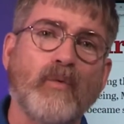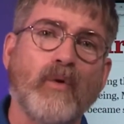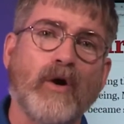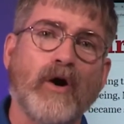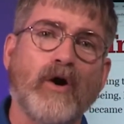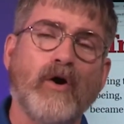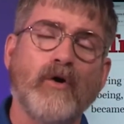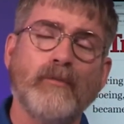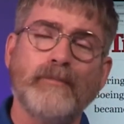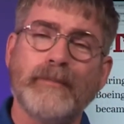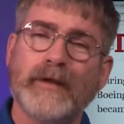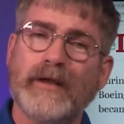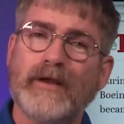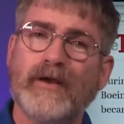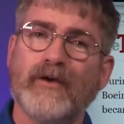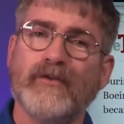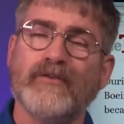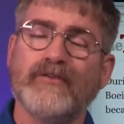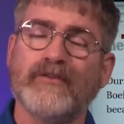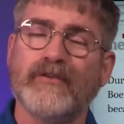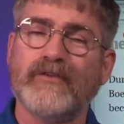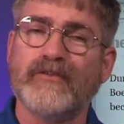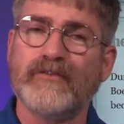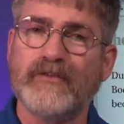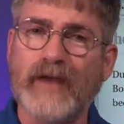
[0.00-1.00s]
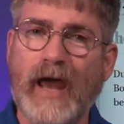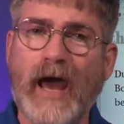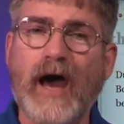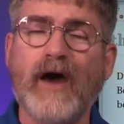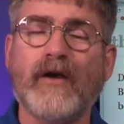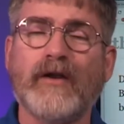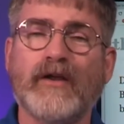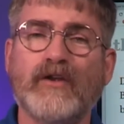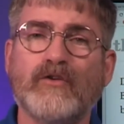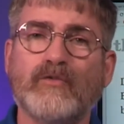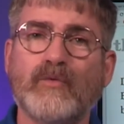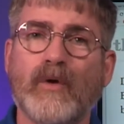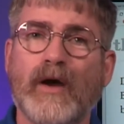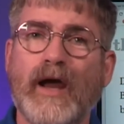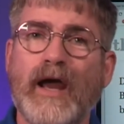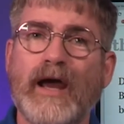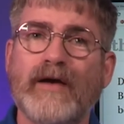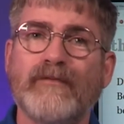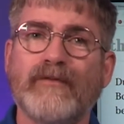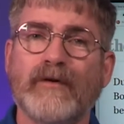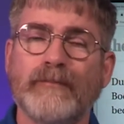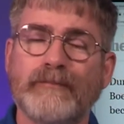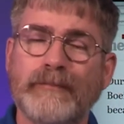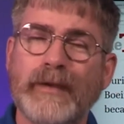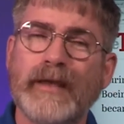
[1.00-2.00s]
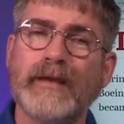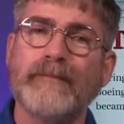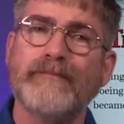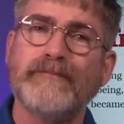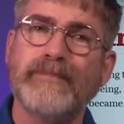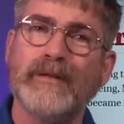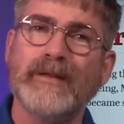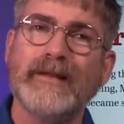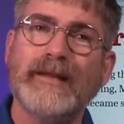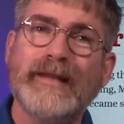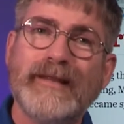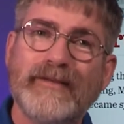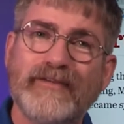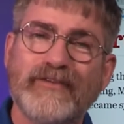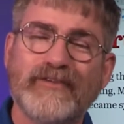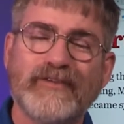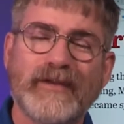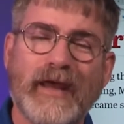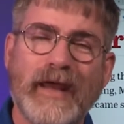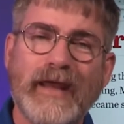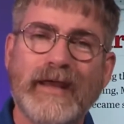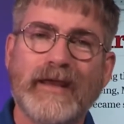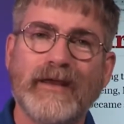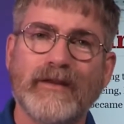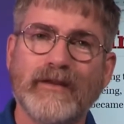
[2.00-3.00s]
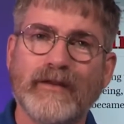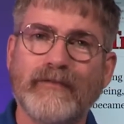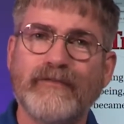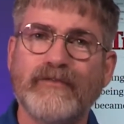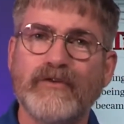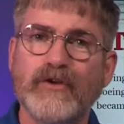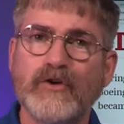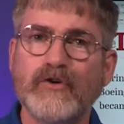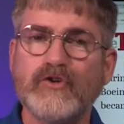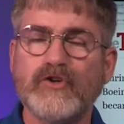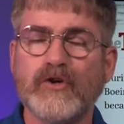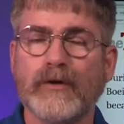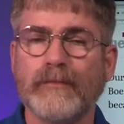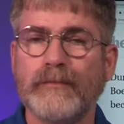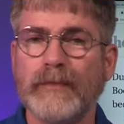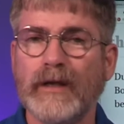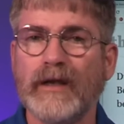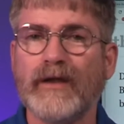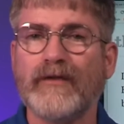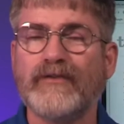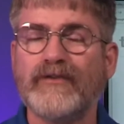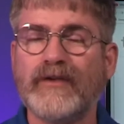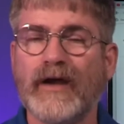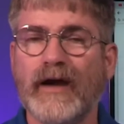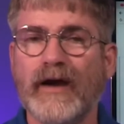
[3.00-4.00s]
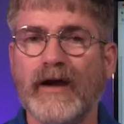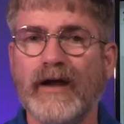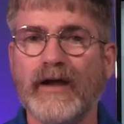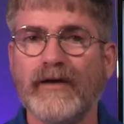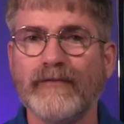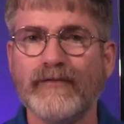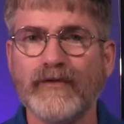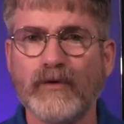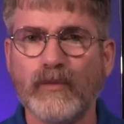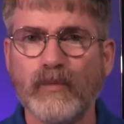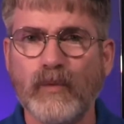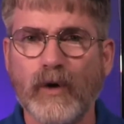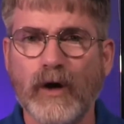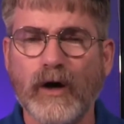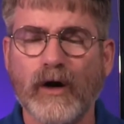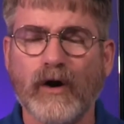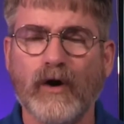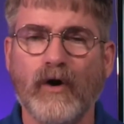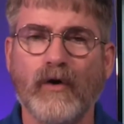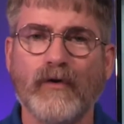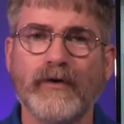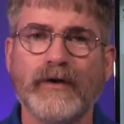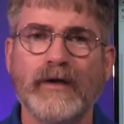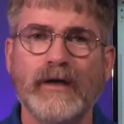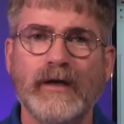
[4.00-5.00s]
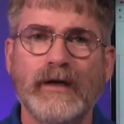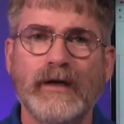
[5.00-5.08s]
world because the Saudis will have a big police stake in the future military of the world.